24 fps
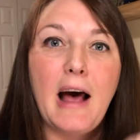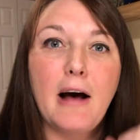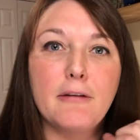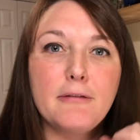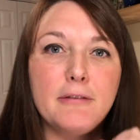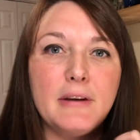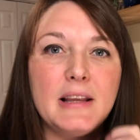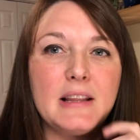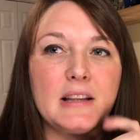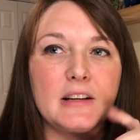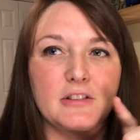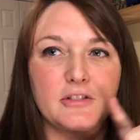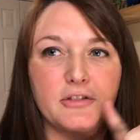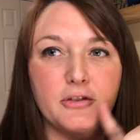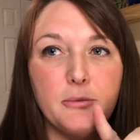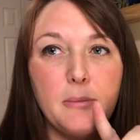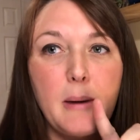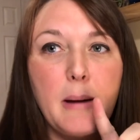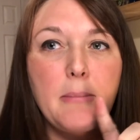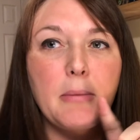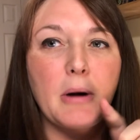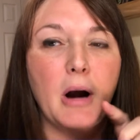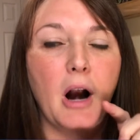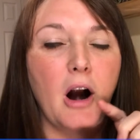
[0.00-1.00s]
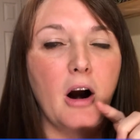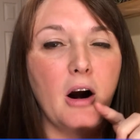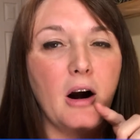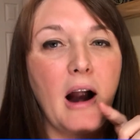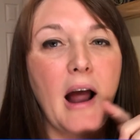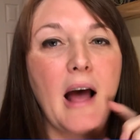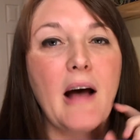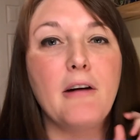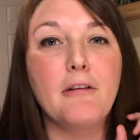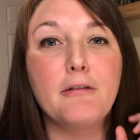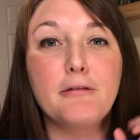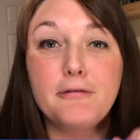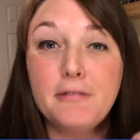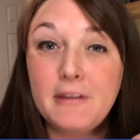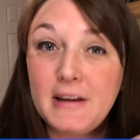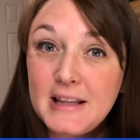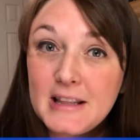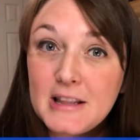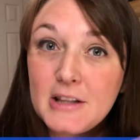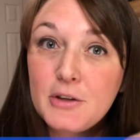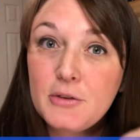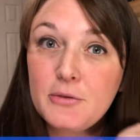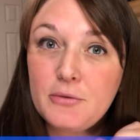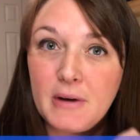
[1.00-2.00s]
Alveolars. Remember, our
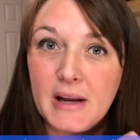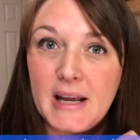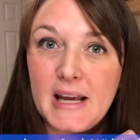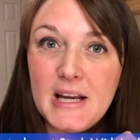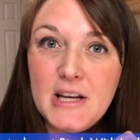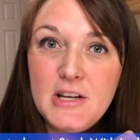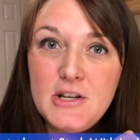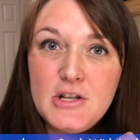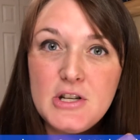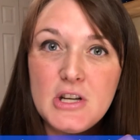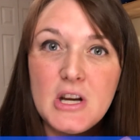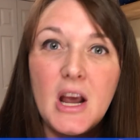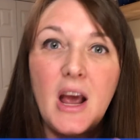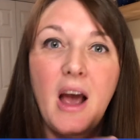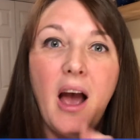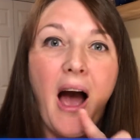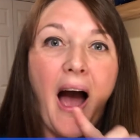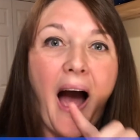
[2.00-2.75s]
alveolar ridge